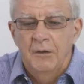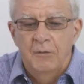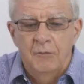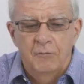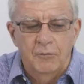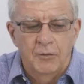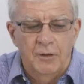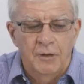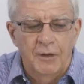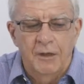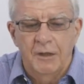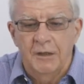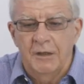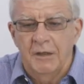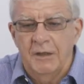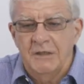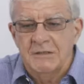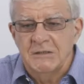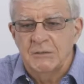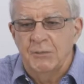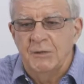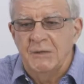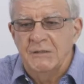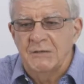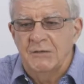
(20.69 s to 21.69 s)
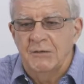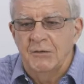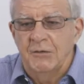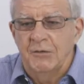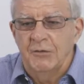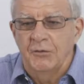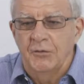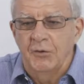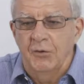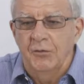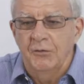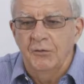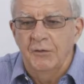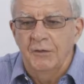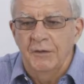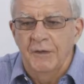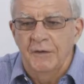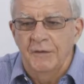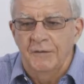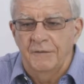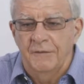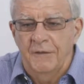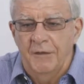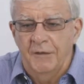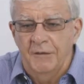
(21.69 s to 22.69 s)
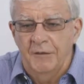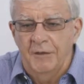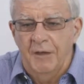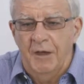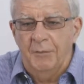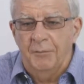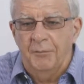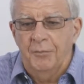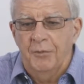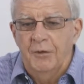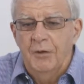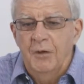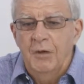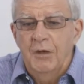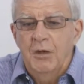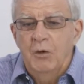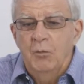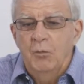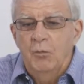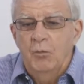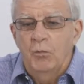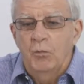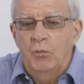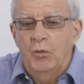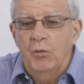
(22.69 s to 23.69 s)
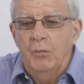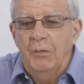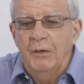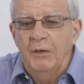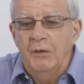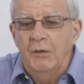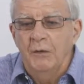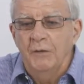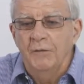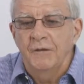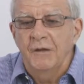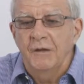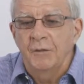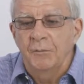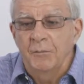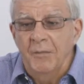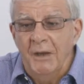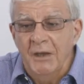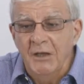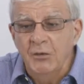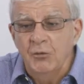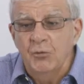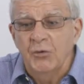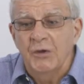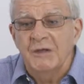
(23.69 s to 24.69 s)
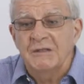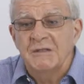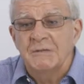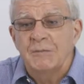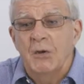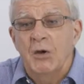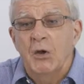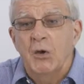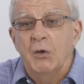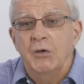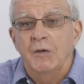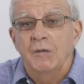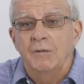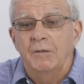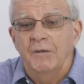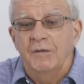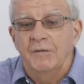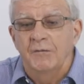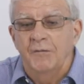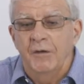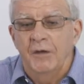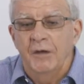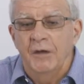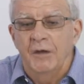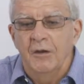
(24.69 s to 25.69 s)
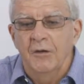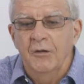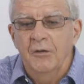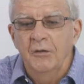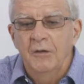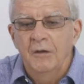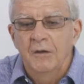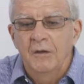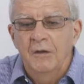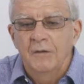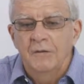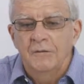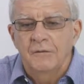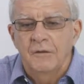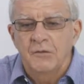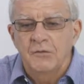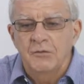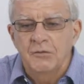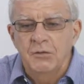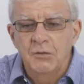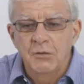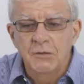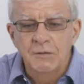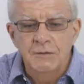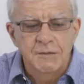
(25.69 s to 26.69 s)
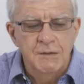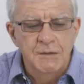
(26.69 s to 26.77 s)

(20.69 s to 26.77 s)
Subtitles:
Got our ClassWiz turned on, let's set it up. We'll be using matrix mode in this video, so choose